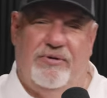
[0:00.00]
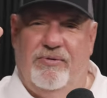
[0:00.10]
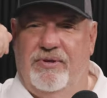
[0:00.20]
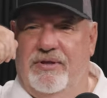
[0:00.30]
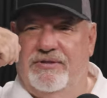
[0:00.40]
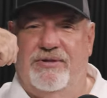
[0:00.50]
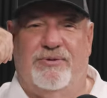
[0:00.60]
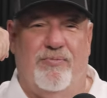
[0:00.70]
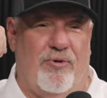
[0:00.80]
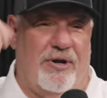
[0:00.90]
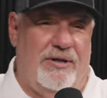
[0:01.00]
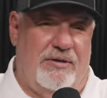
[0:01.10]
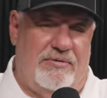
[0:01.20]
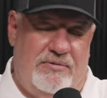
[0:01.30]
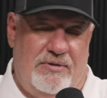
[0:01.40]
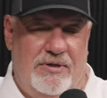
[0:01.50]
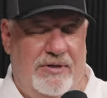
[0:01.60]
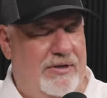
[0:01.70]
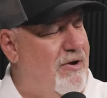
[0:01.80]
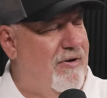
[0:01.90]
we're doing this this morning and,
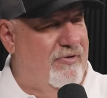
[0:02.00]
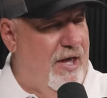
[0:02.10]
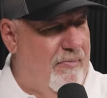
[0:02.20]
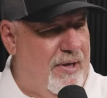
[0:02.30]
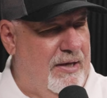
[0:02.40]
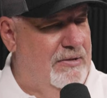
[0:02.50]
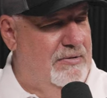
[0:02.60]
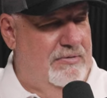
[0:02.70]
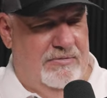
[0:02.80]
you know, I've got my,